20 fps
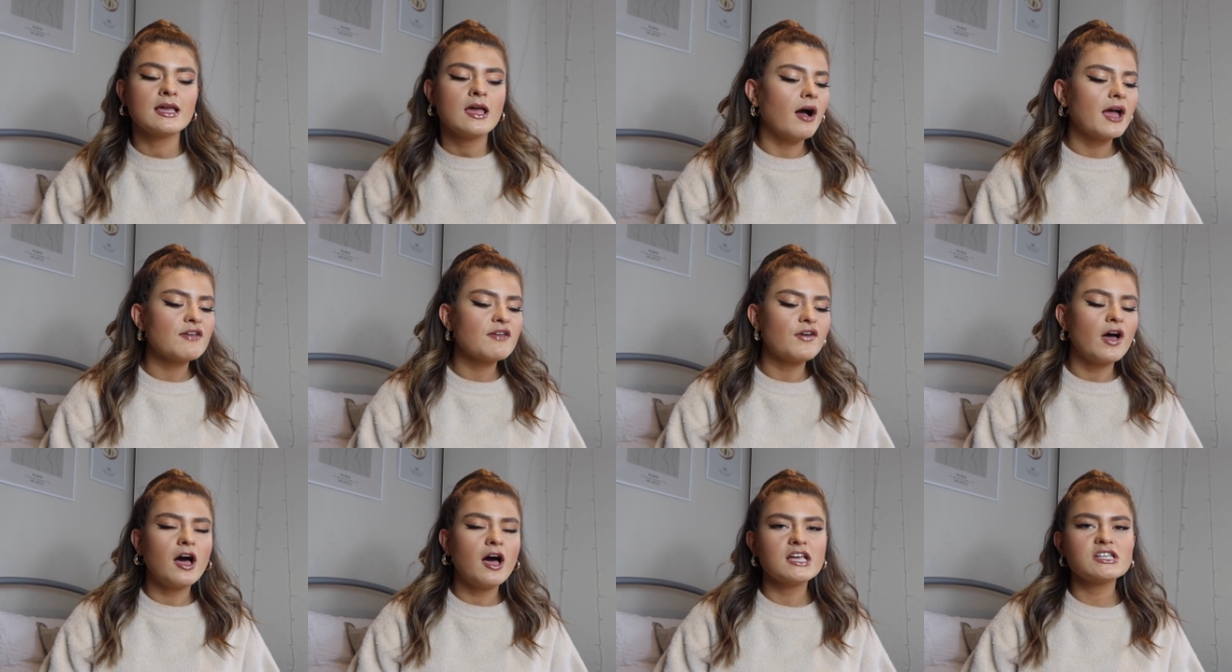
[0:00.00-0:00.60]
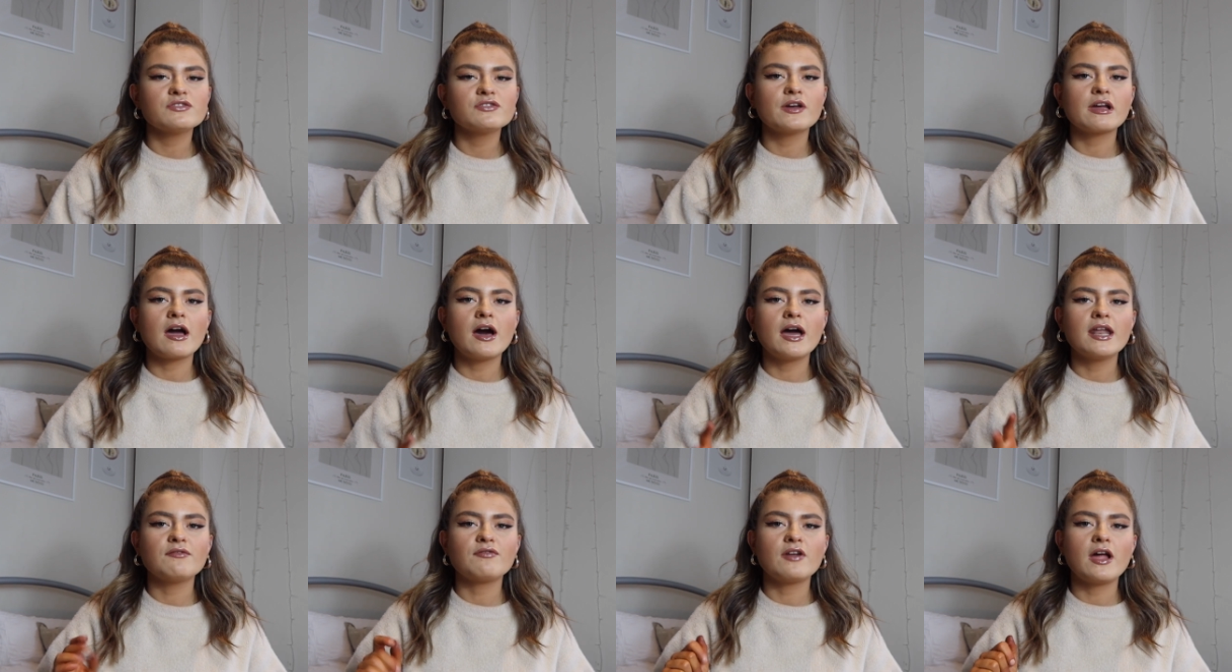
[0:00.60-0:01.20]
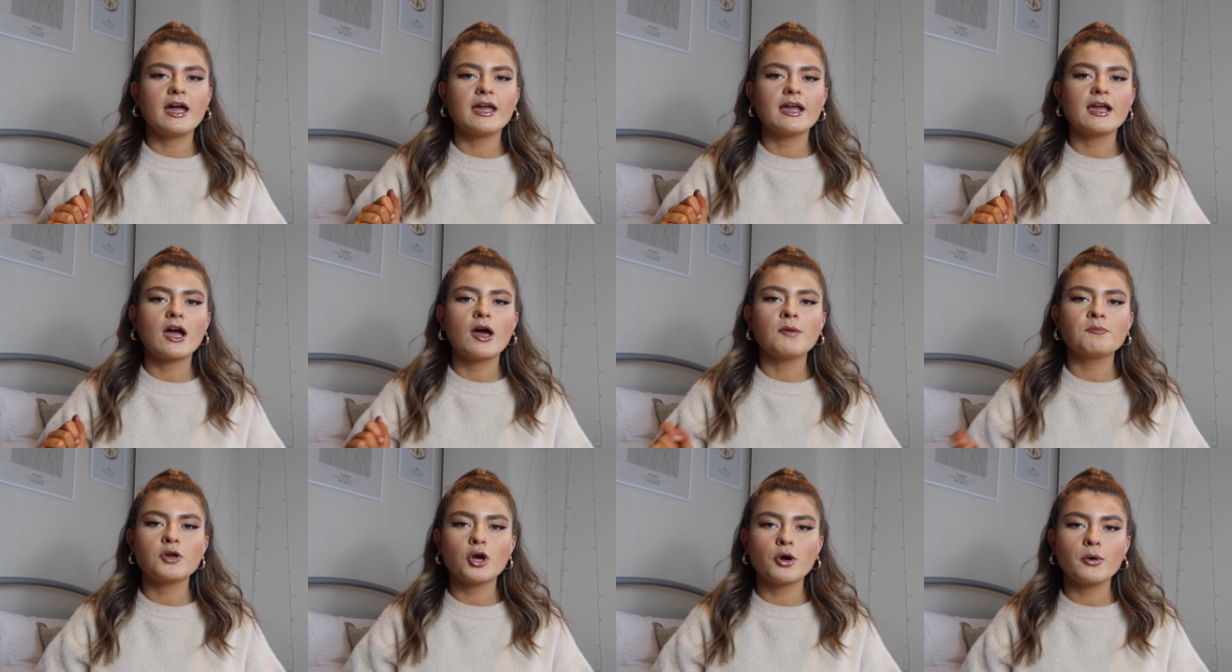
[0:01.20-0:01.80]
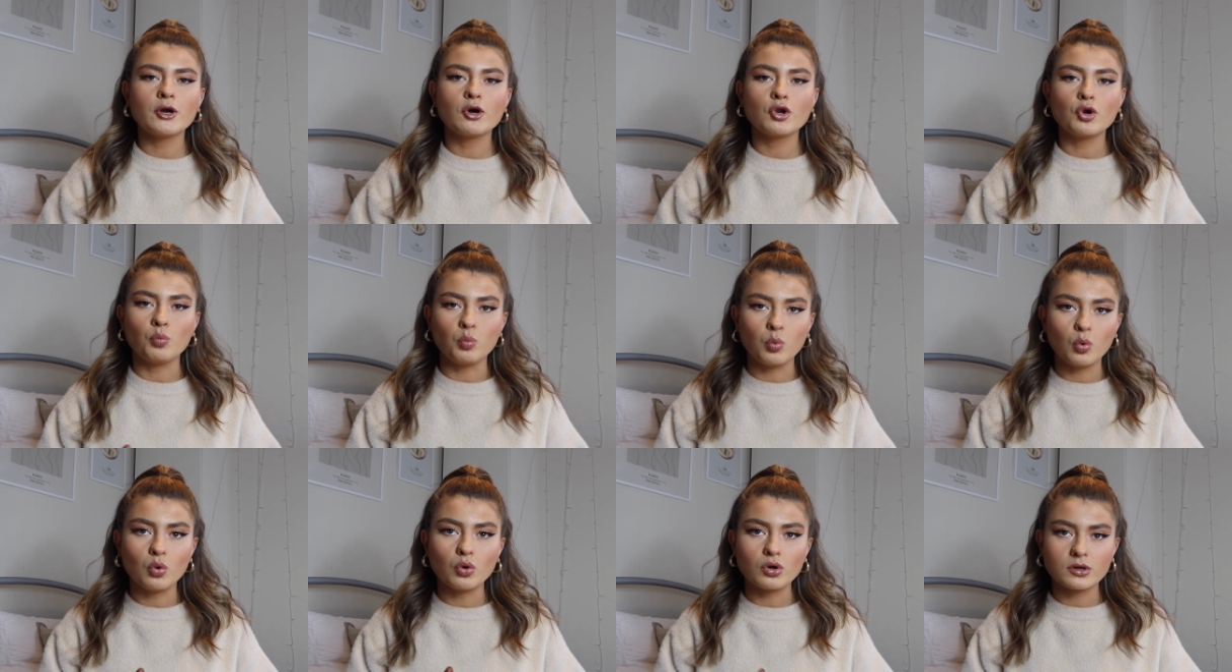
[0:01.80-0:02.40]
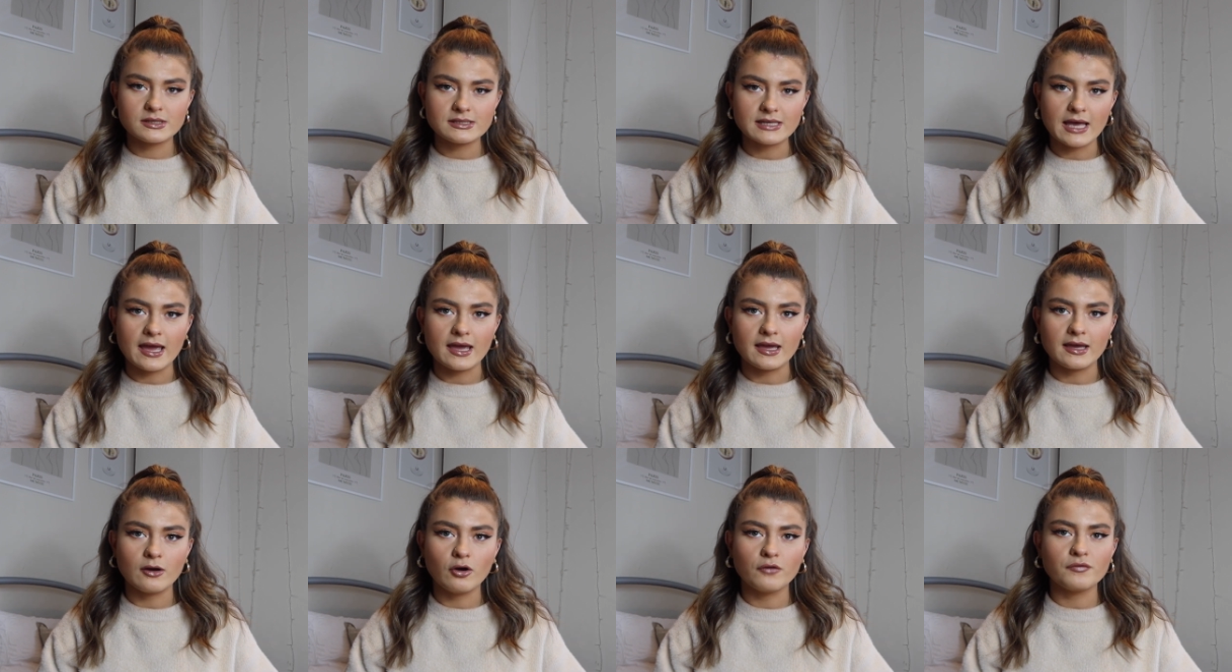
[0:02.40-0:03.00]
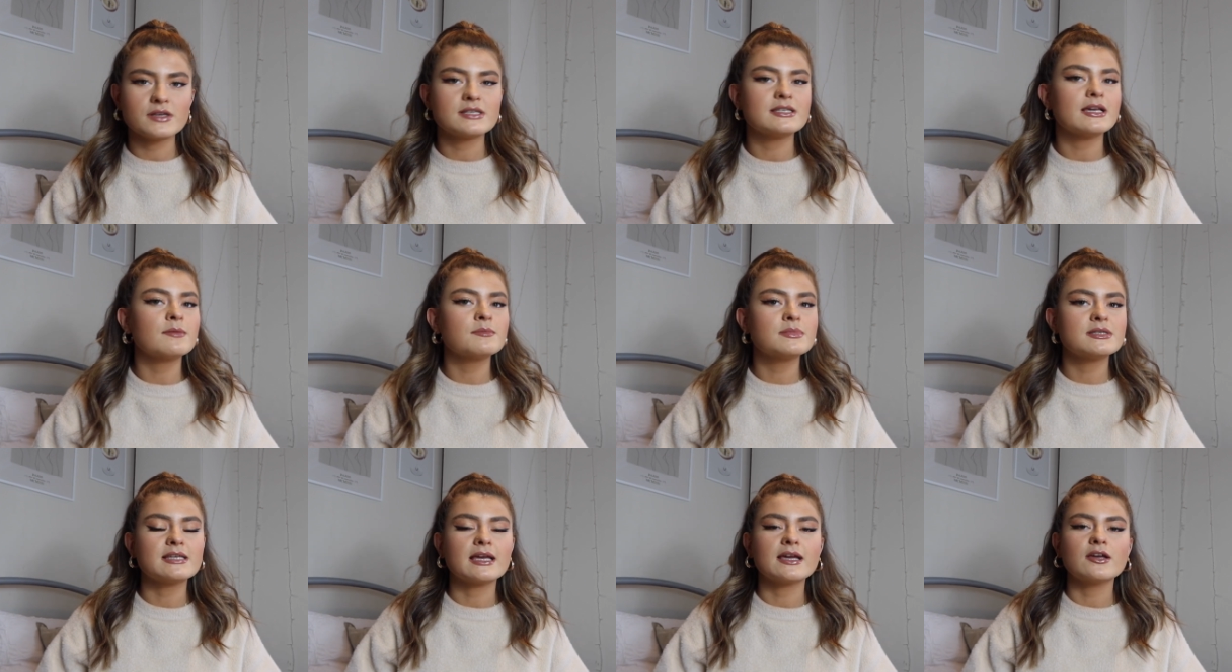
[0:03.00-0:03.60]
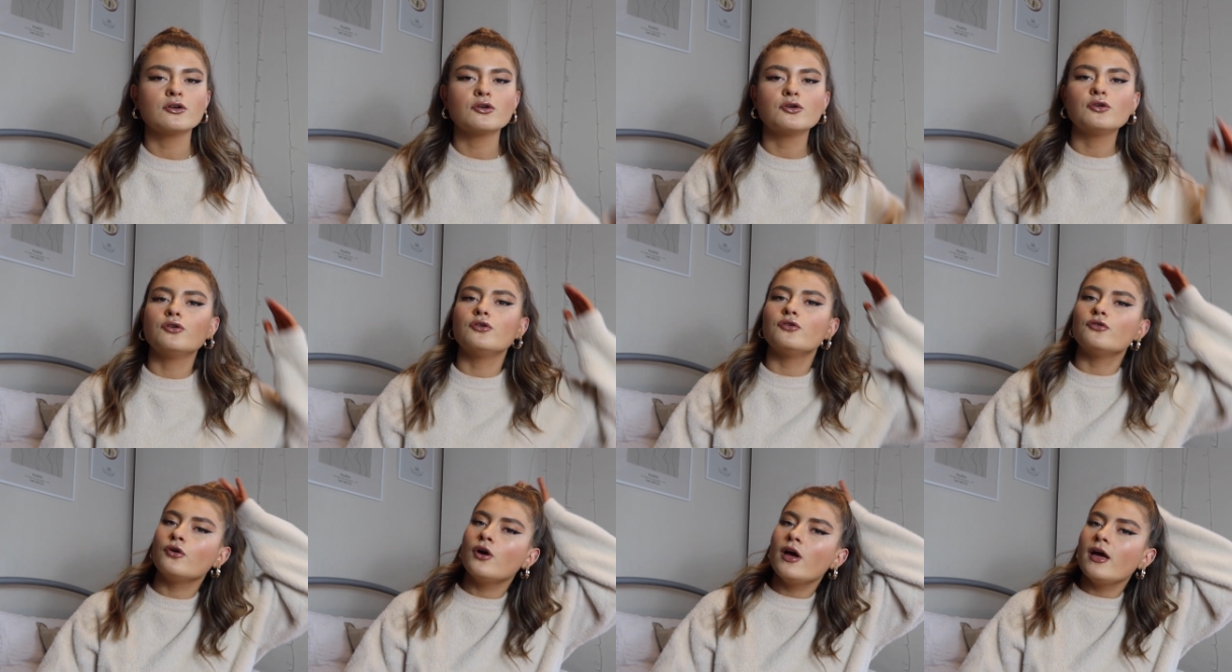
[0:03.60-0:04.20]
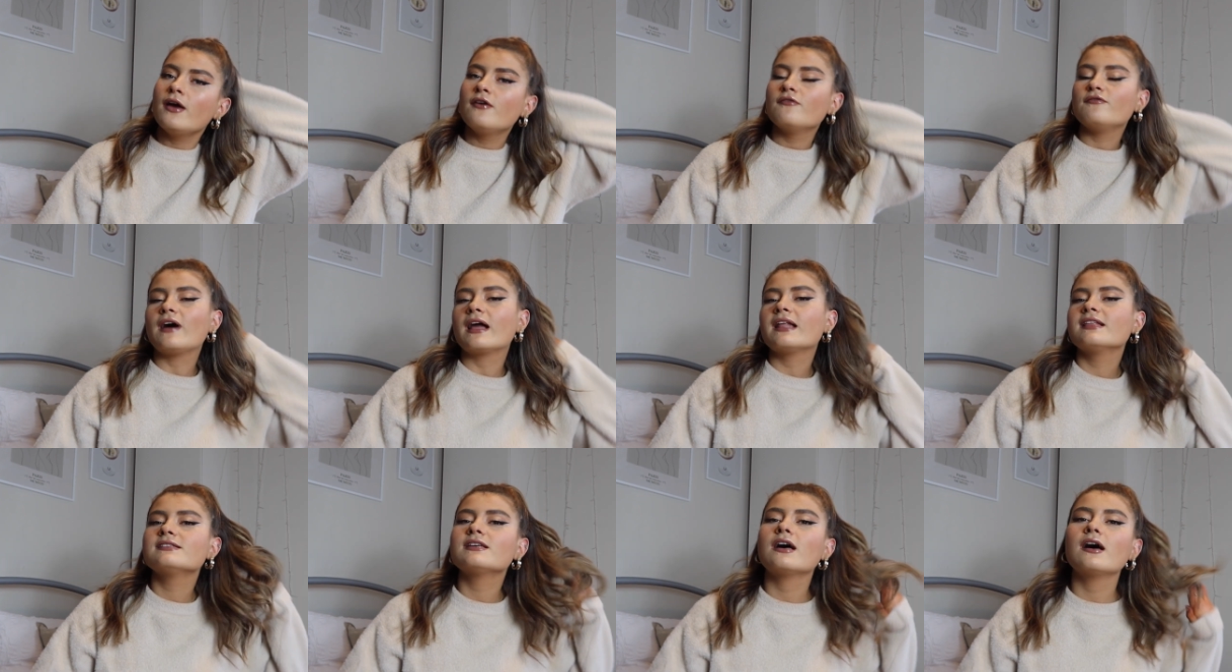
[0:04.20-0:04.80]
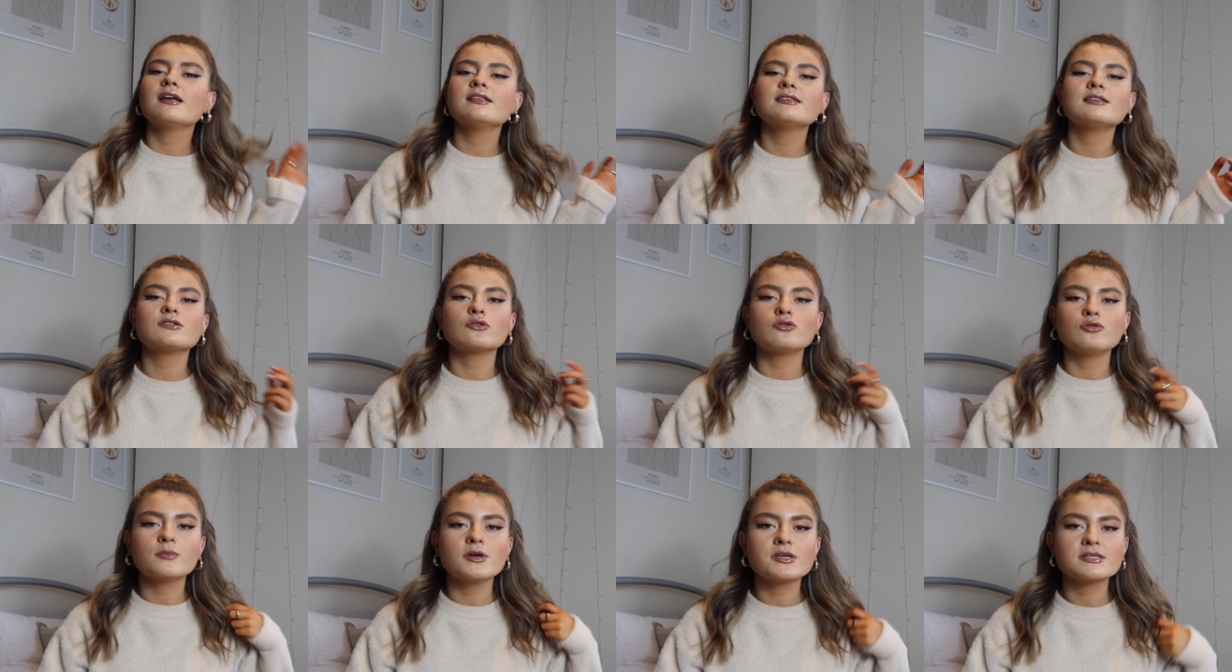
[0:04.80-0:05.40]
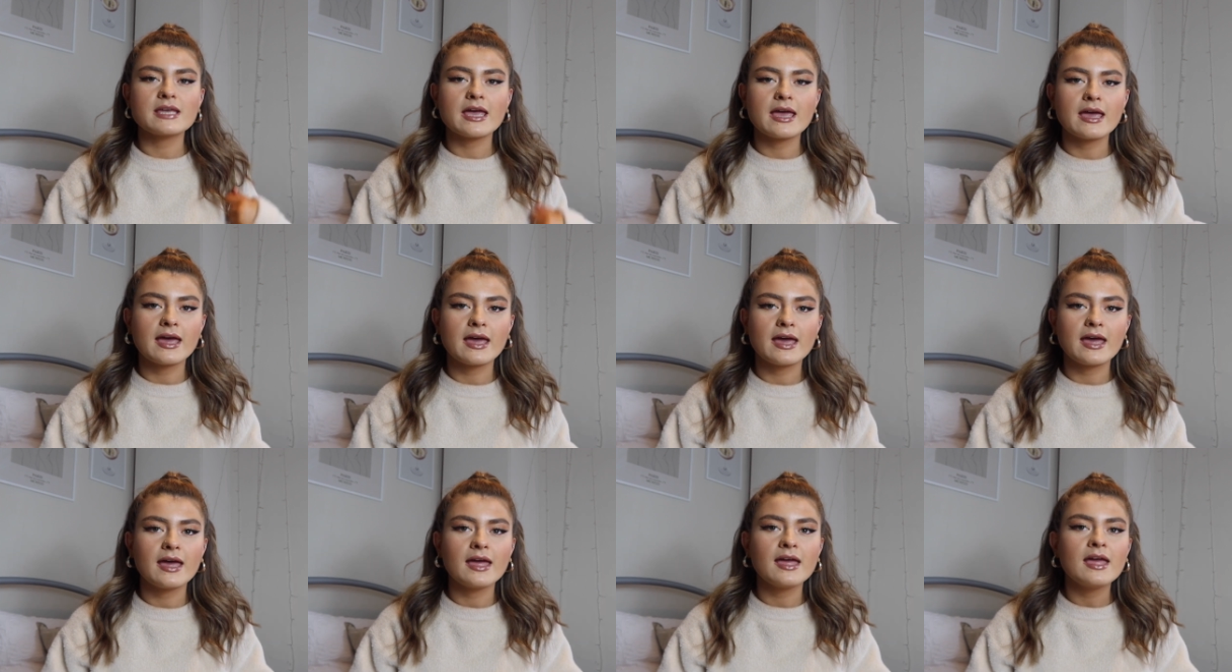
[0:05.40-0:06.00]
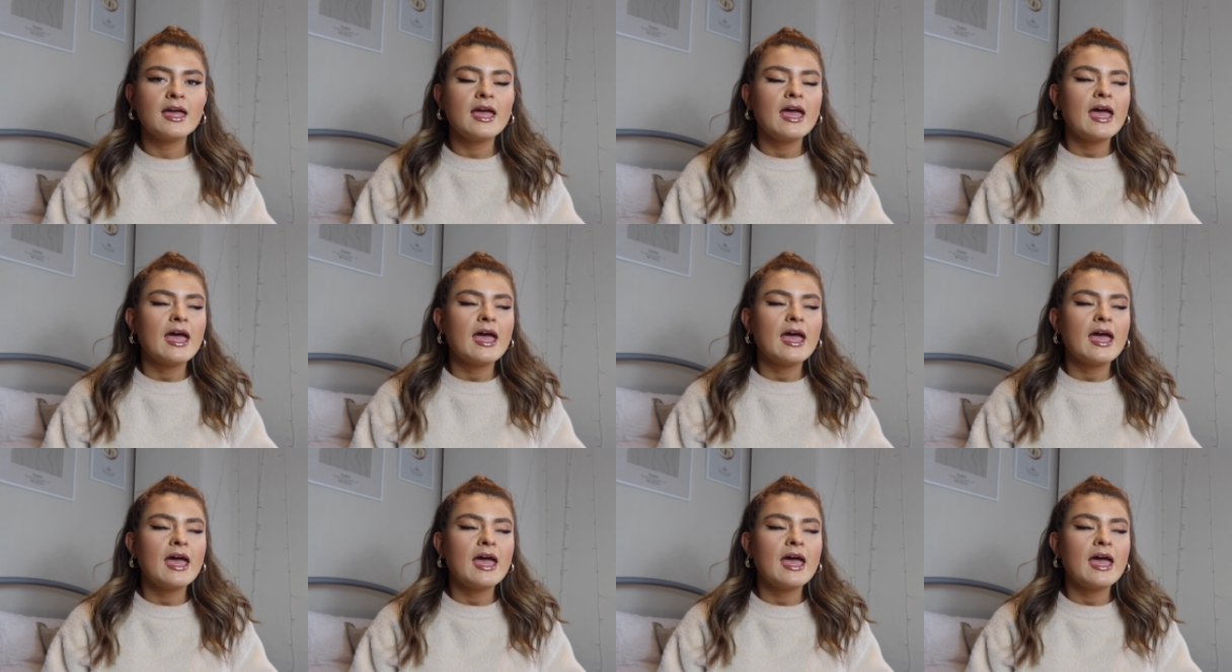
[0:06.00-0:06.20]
I've asked for kind of like I'm going on a walk date. Obviously I'm single, Valentine's is almost here